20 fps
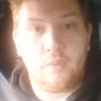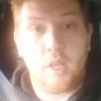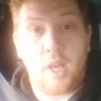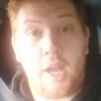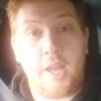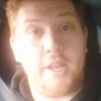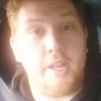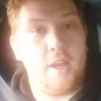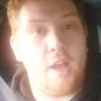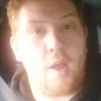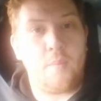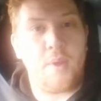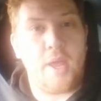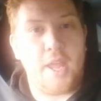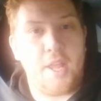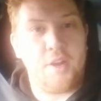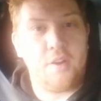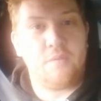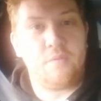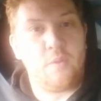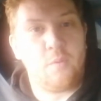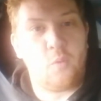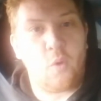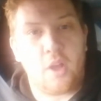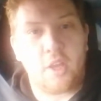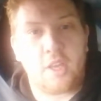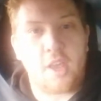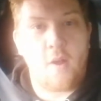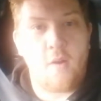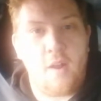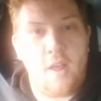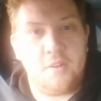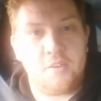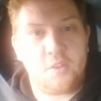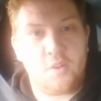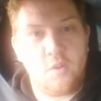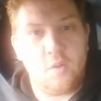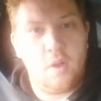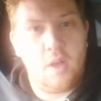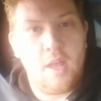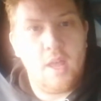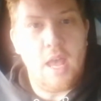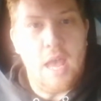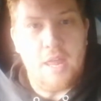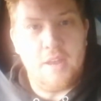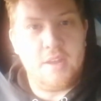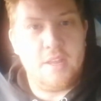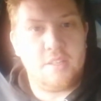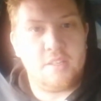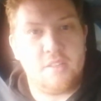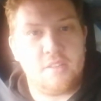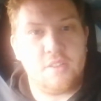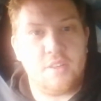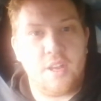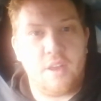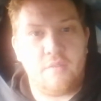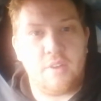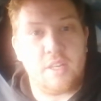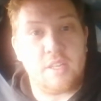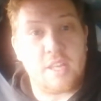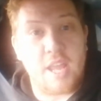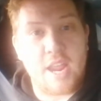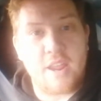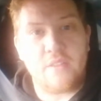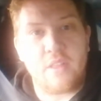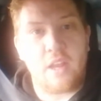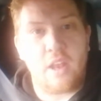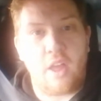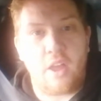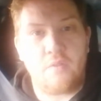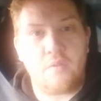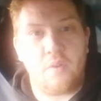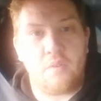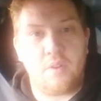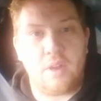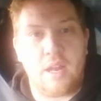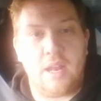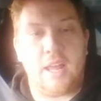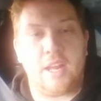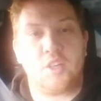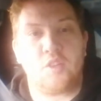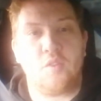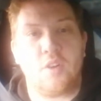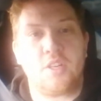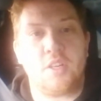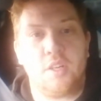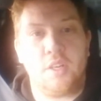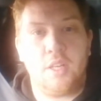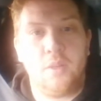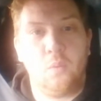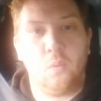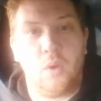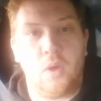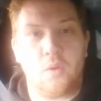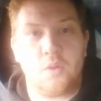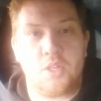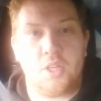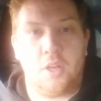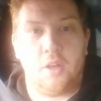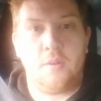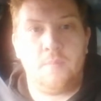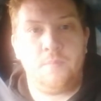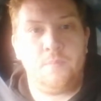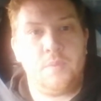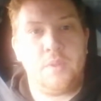Hi, I'm Hayden from What & Co Electrical, and this is another day in the life of an electrician in Wiltshire.